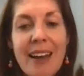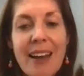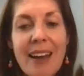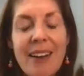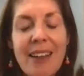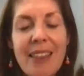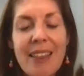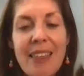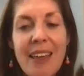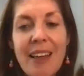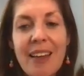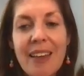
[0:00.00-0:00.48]
And I
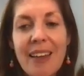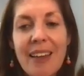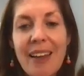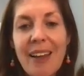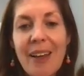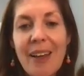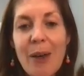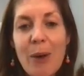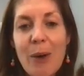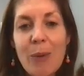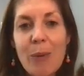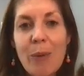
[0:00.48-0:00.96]
think
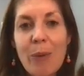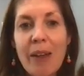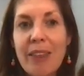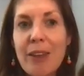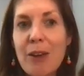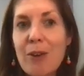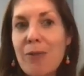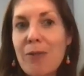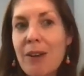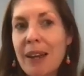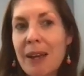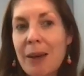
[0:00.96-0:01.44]
whether
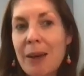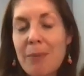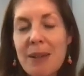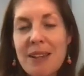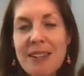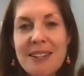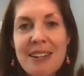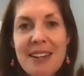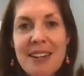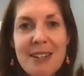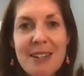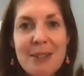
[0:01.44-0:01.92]
you're running a
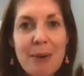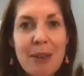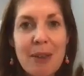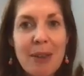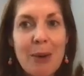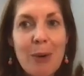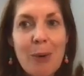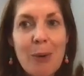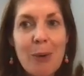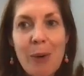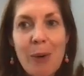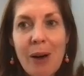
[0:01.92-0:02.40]
business, whether
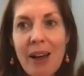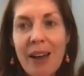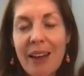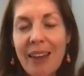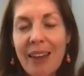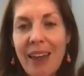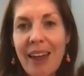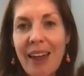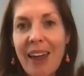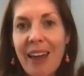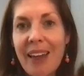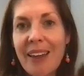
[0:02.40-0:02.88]
you're
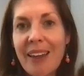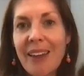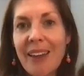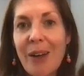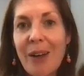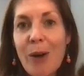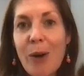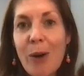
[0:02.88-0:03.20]
working,